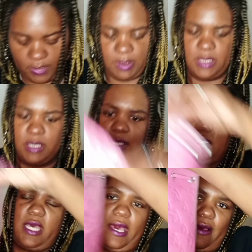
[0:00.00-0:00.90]
this is
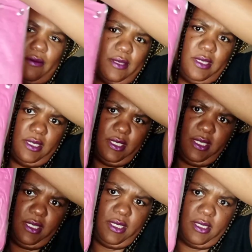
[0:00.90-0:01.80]
how
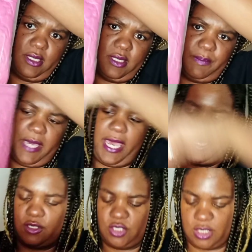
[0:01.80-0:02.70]
it's
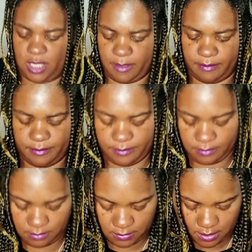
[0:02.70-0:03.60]
packaged up.
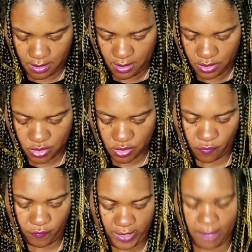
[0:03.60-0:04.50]
So
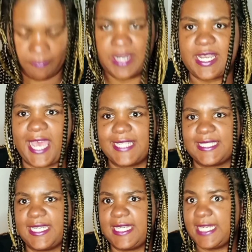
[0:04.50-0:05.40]
very nice
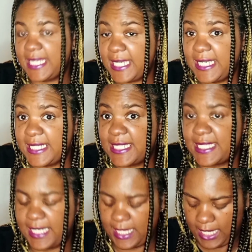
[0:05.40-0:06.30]
and neat,
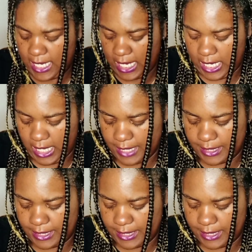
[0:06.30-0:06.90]
and